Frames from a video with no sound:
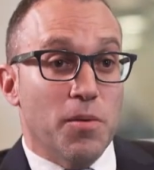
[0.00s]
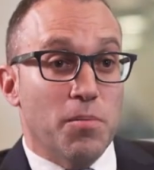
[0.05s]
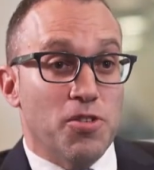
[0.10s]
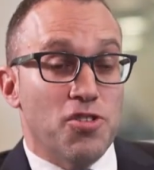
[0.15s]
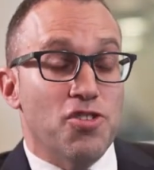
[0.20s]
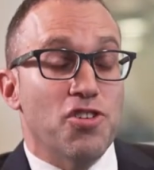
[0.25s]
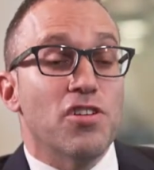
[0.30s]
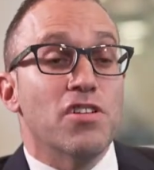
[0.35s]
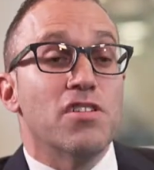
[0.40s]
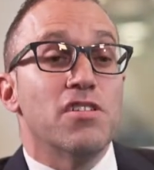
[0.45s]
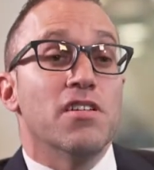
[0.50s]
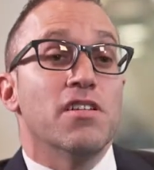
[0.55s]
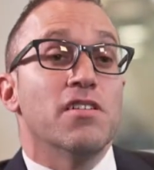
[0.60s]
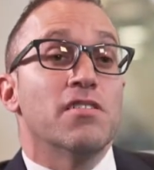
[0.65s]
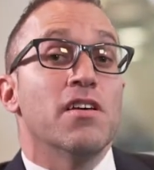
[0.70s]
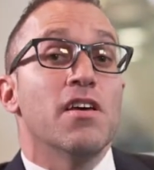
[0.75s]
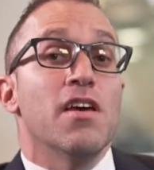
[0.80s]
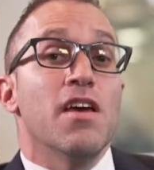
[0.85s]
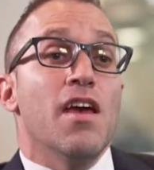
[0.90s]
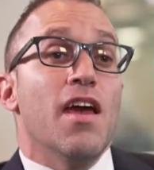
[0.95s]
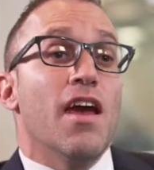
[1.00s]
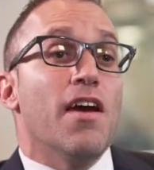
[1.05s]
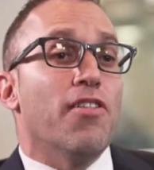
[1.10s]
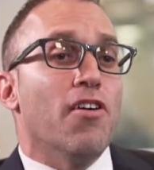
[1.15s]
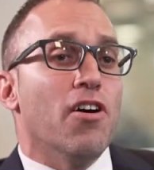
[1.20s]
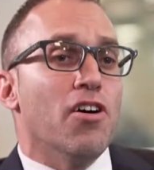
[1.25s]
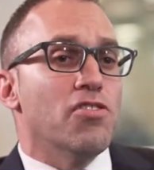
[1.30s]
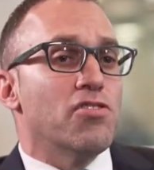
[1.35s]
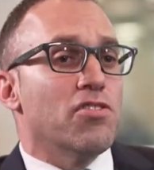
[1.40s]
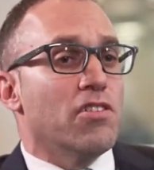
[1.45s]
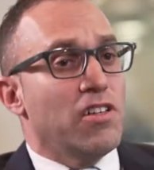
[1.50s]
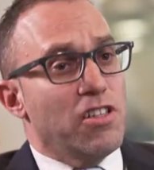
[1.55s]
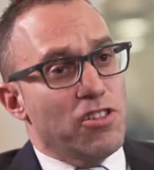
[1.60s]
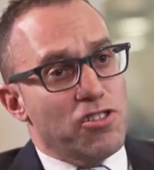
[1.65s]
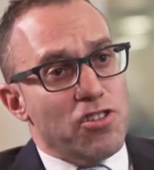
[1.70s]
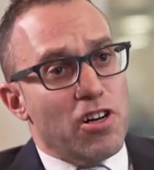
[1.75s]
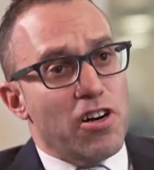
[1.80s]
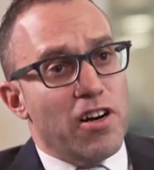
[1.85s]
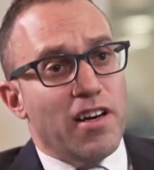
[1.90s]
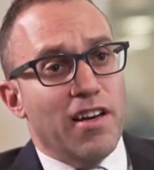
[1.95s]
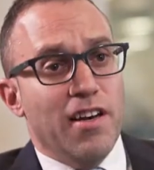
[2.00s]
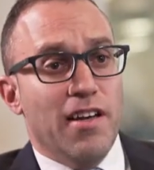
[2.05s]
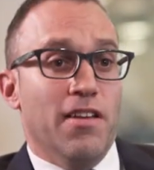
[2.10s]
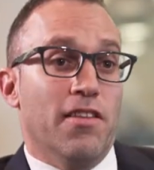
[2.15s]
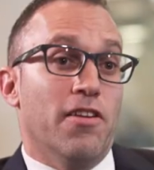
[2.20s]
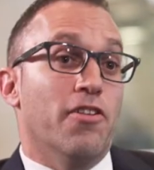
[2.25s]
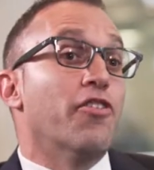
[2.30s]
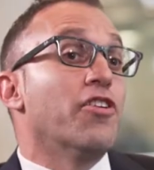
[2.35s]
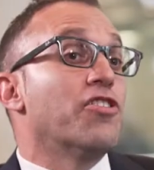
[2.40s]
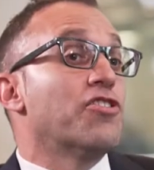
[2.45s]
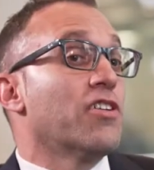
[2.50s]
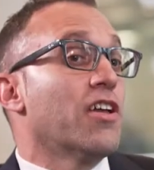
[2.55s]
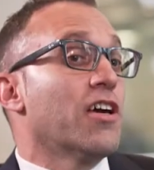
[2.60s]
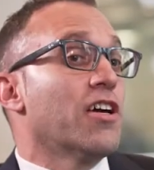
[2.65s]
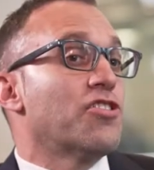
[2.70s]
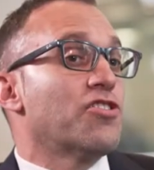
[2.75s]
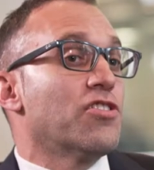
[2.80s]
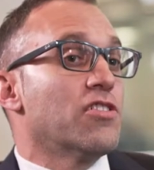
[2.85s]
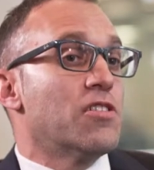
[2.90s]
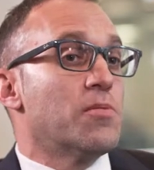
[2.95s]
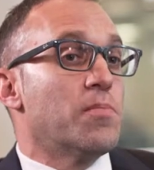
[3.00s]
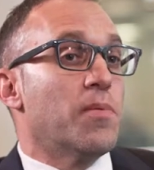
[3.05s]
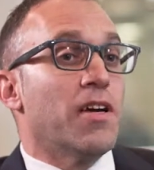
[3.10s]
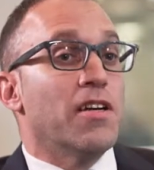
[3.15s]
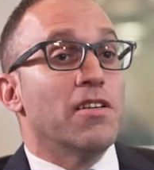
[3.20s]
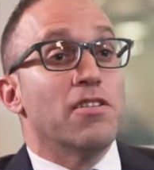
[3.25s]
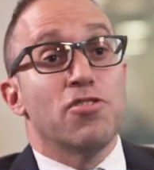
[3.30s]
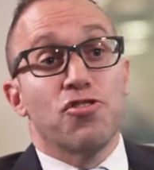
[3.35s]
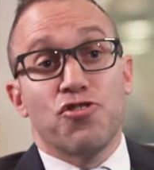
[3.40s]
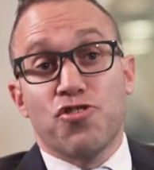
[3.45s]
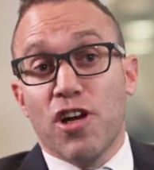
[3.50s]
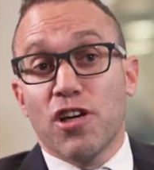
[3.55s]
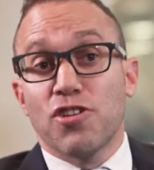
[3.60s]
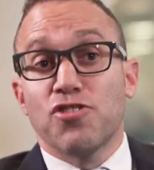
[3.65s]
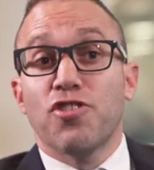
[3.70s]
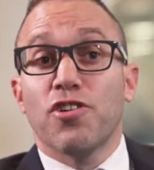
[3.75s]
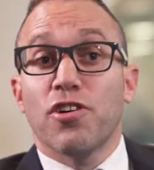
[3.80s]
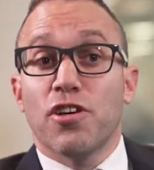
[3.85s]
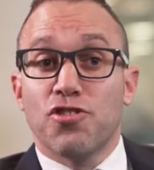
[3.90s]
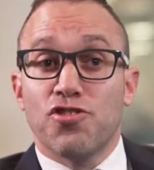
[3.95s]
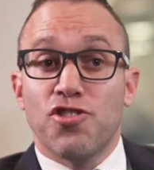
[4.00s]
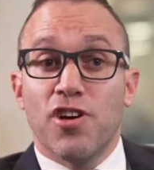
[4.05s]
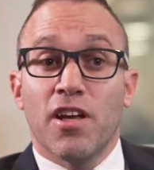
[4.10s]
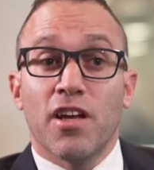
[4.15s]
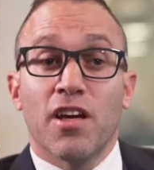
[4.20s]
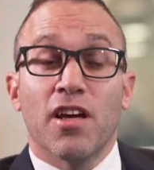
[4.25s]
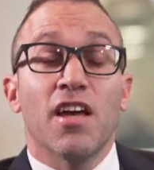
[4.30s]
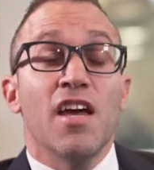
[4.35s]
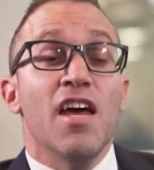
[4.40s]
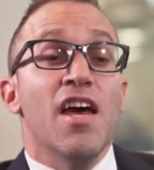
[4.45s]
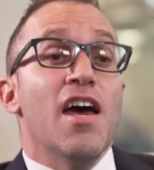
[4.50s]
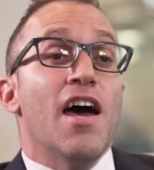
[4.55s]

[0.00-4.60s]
opportunities? And those are historically in the origination space, structuring, trading.